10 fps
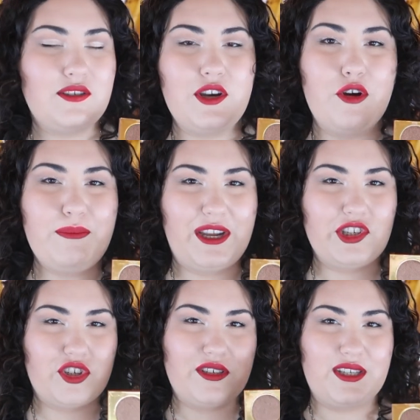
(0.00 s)
no
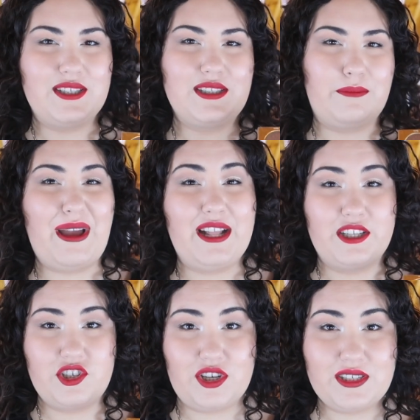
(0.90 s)
picture does the
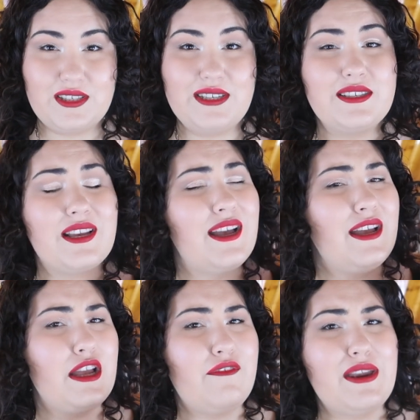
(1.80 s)
palette justice.
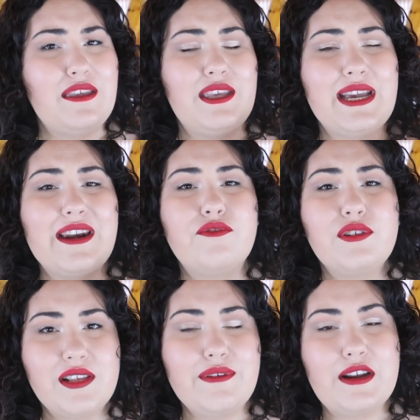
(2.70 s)
If anything, I'd
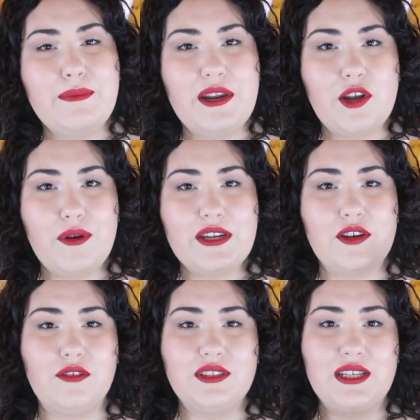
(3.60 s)
really recommend going
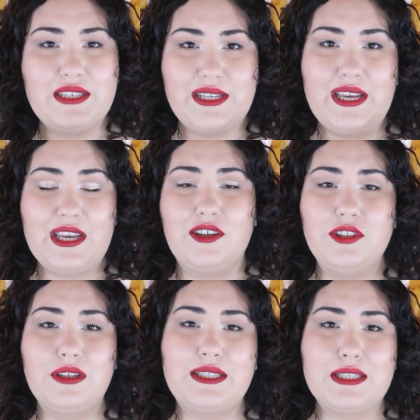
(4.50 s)
to Ulta and taking a
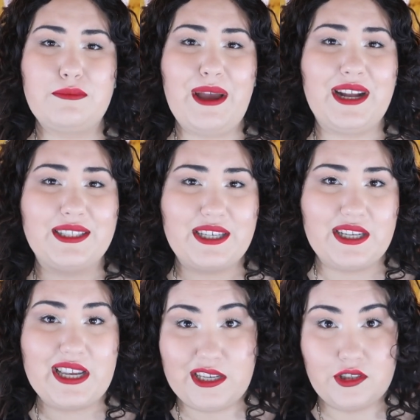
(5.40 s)
look at this
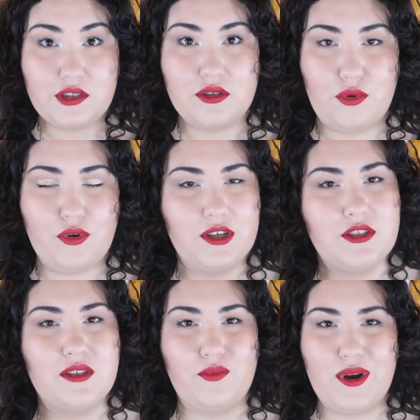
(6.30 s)
palette in store,
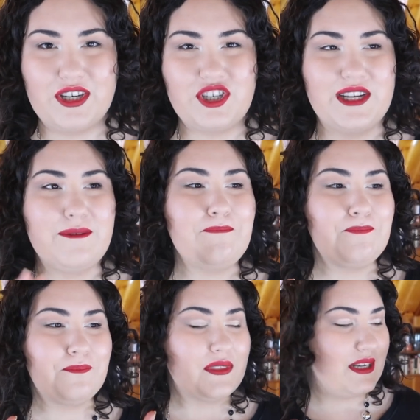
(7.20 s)
swatch it,
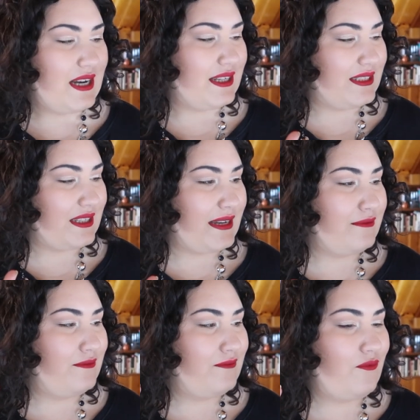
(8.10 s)
because
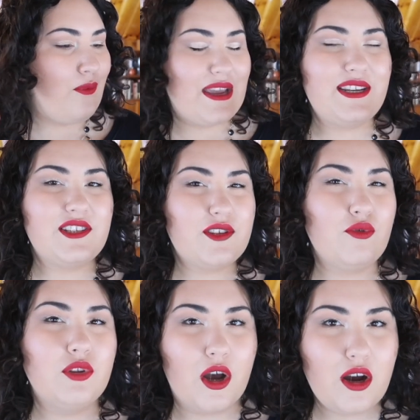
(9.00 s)
I waited so
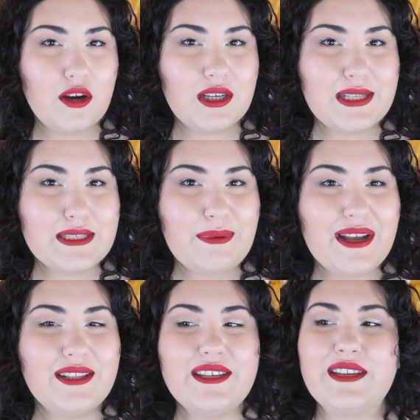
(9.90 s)
long on this
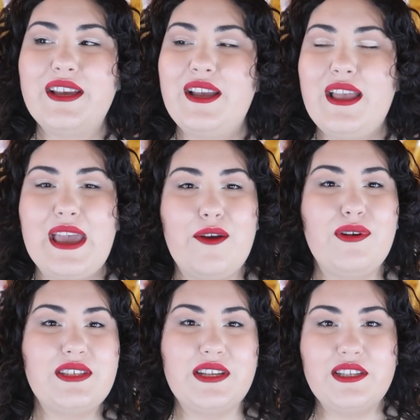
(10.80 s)
palette and it
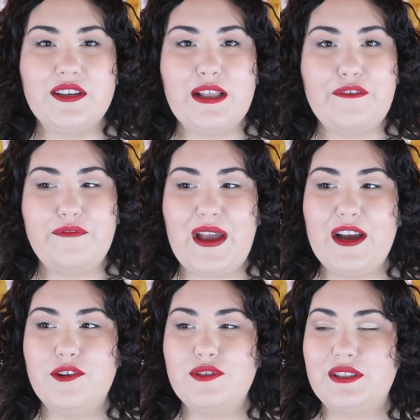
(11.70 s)
wasn't until I
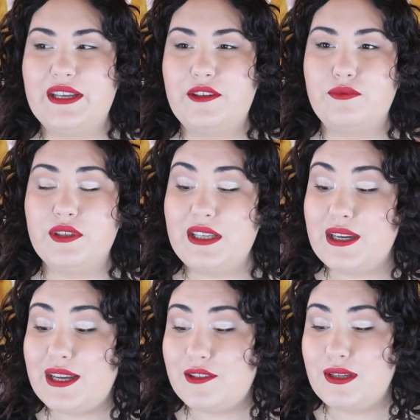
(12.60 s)
found like a really
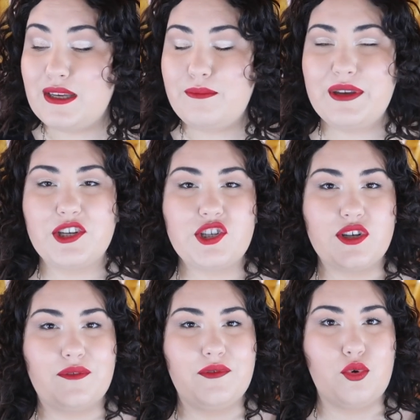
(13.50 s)
nice looking
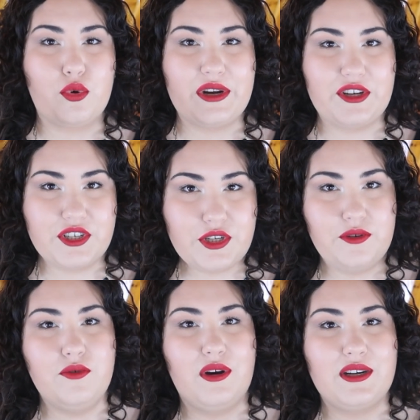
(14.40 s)
picture of the Warrior two